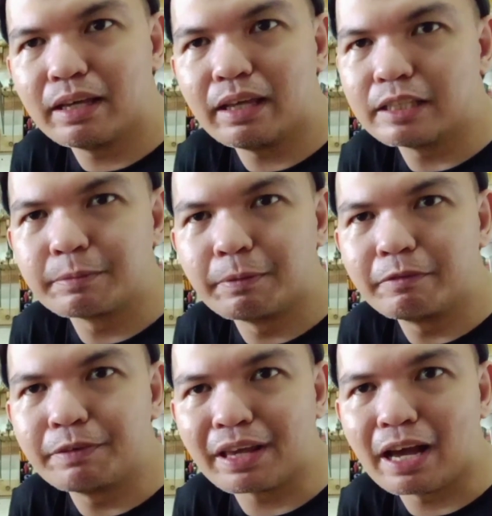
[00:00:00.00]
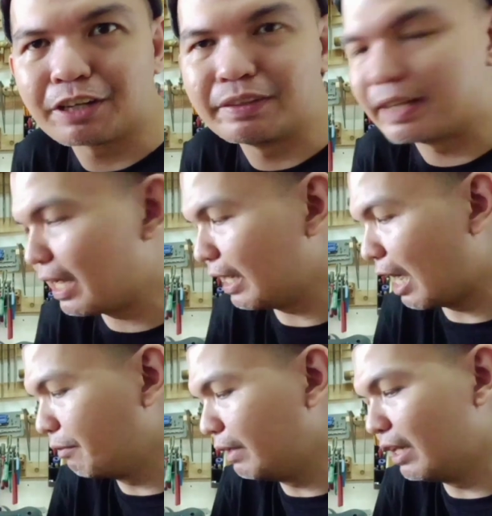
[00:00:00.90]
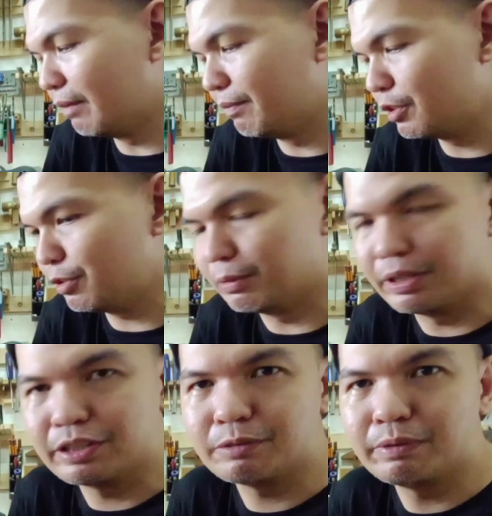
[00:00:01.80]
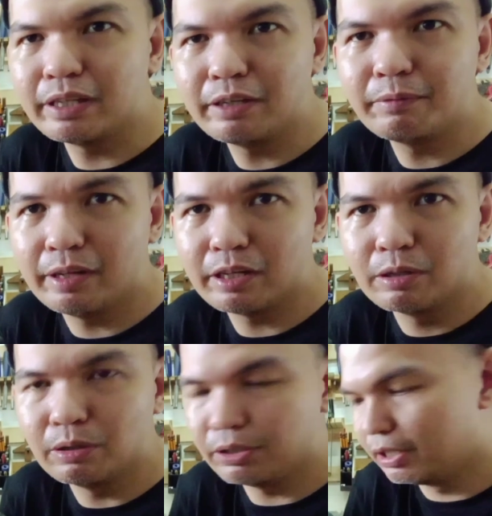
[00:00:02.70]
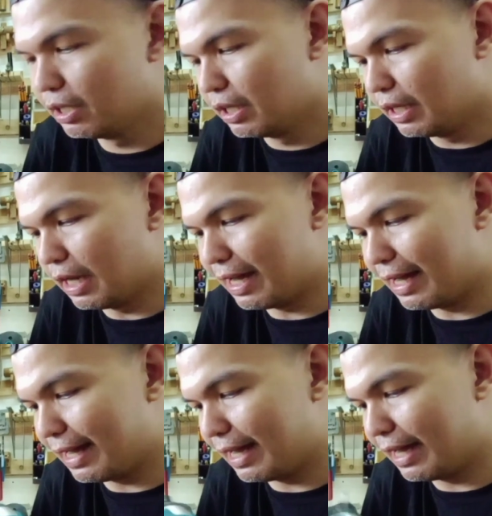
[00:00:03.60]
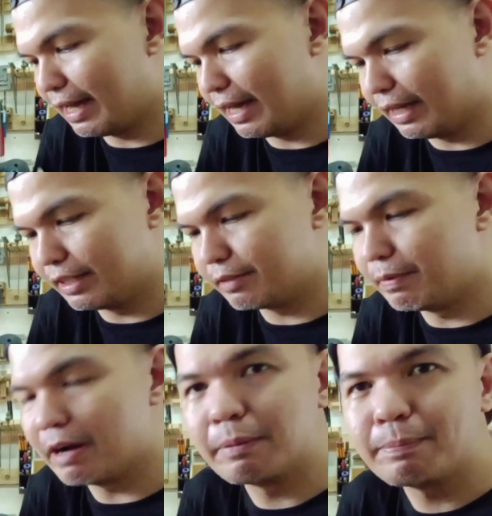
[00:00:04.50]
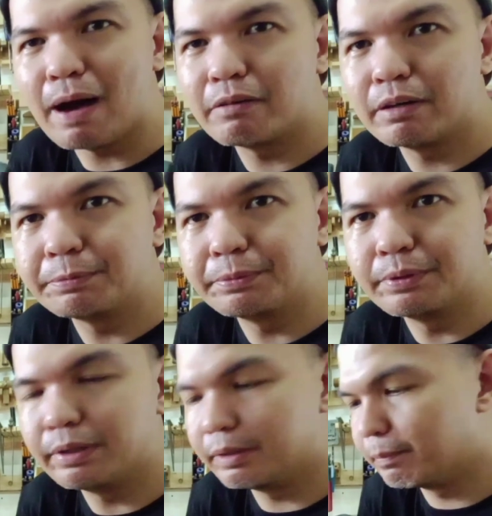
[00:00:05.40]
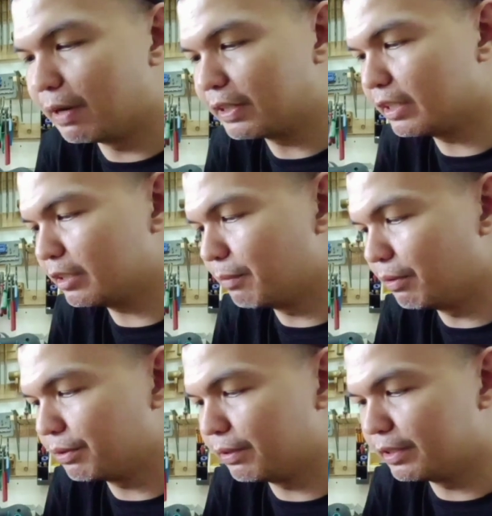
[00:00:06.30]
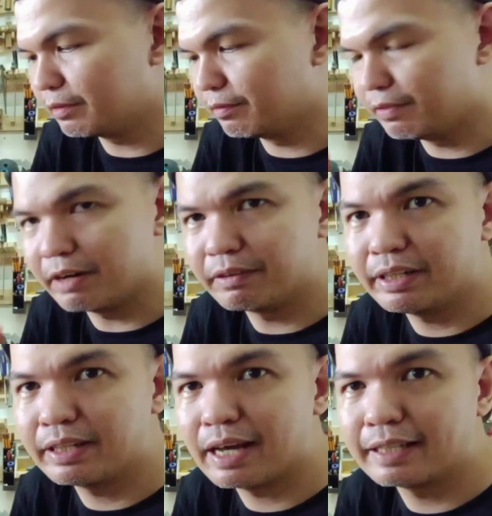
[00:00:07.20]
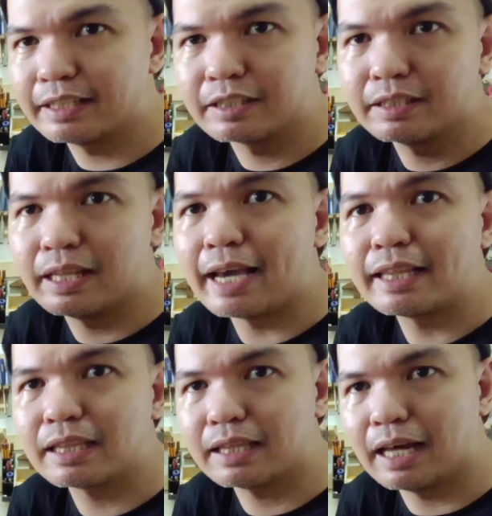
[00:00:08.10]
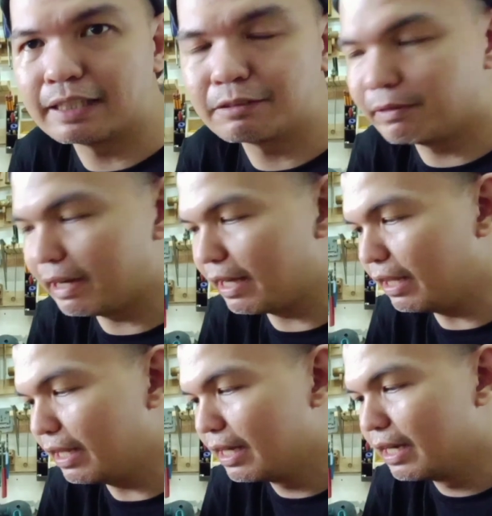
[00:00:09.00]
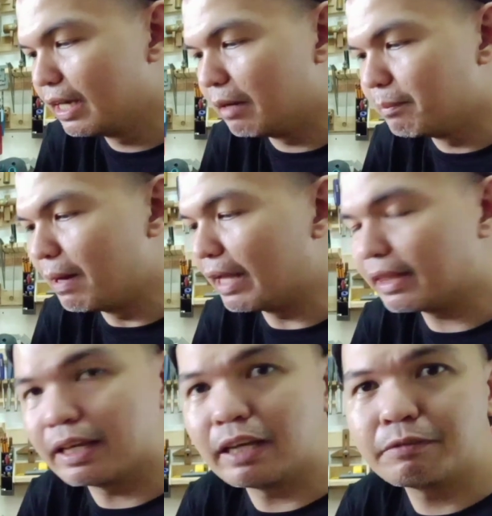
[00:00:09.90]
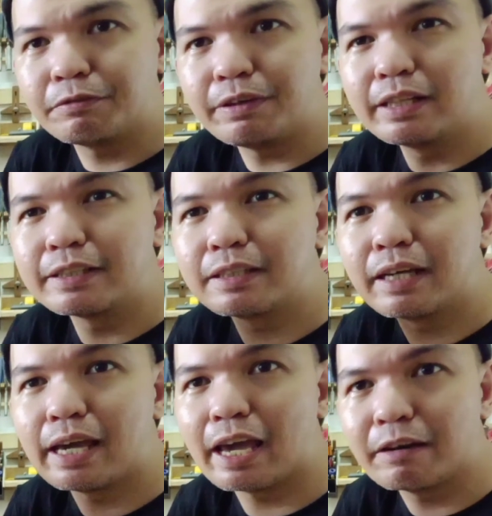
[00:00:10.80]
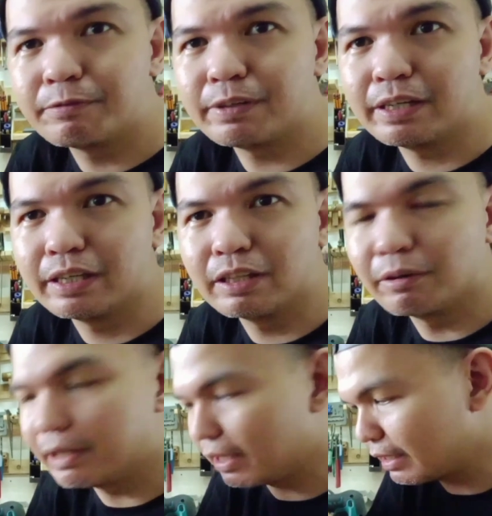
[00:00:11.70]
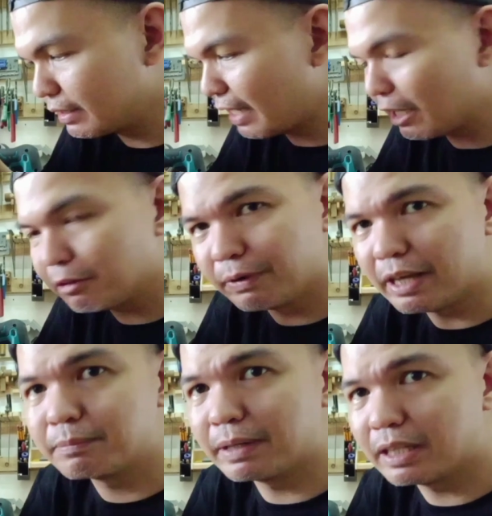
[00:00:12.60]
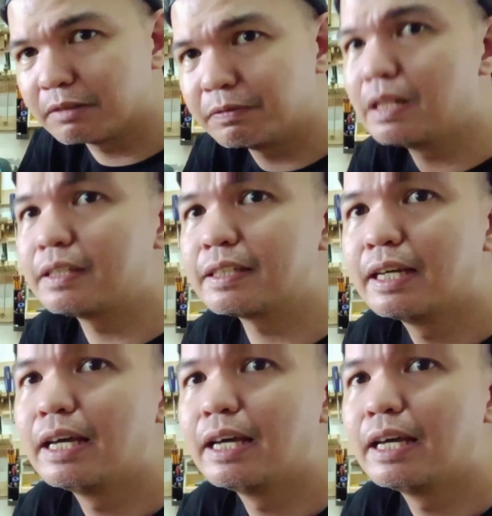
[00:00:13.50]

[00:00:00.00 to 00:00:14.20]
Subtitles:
it's perfect. Actually, I really love this tool. It's really good. It's very powerful. The brushless motor is very nice. It's light as well, but it feels heavy. You know, it's lightweight, but it feels